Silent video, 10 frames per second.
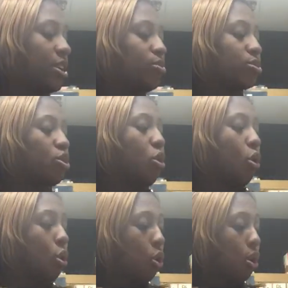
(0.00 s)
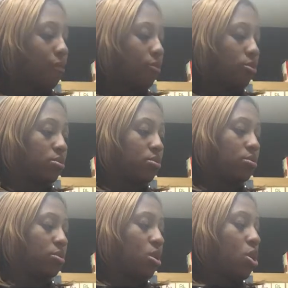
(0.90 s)
It was awful.
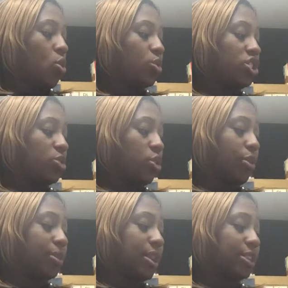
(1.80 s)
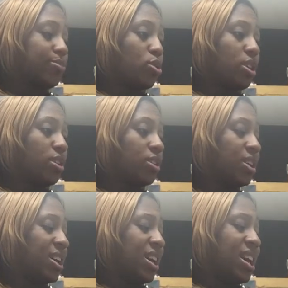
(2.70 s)
When she woke up the next morning,
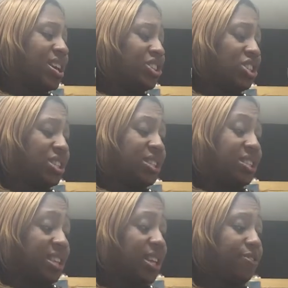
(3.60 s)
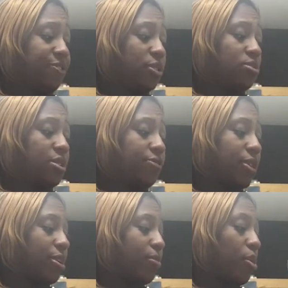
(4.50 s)
she did feel
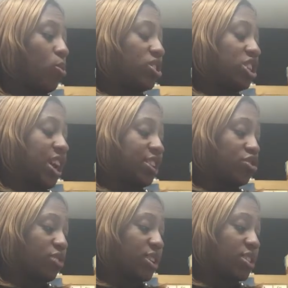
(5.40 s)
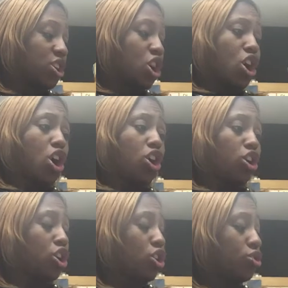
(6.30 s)
different, but when she got dressed, her
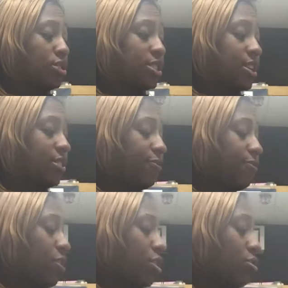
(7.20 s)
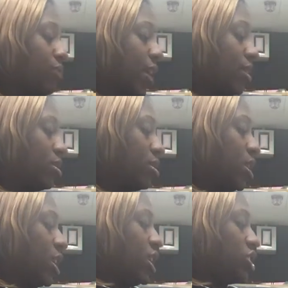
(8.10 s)
clothes didn't feel right.
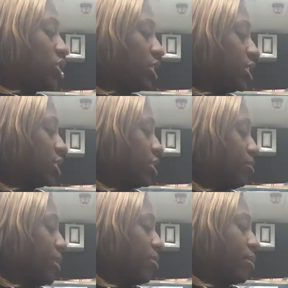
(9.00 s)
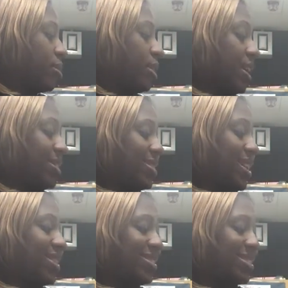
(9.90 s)
She looked in the mirror, and
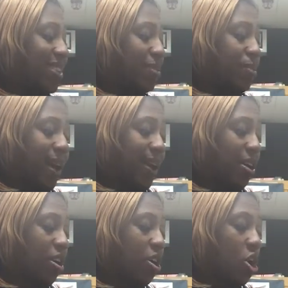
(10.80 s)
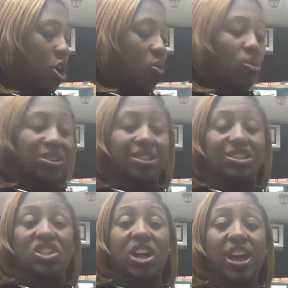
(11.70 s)
there, staring back at her, was a
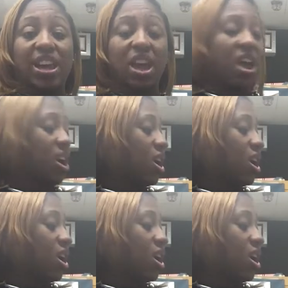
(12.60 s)
giant